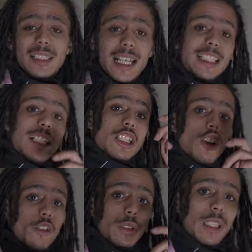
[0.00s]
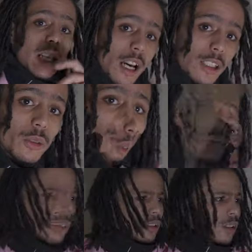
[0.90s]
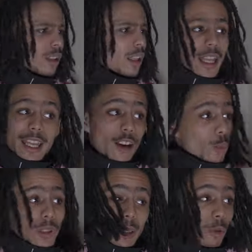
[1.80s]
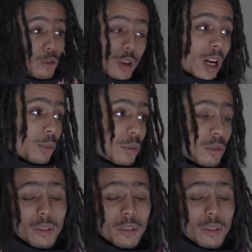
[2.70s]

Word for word: That nigga soft on the cuddle. He don't really want trouble.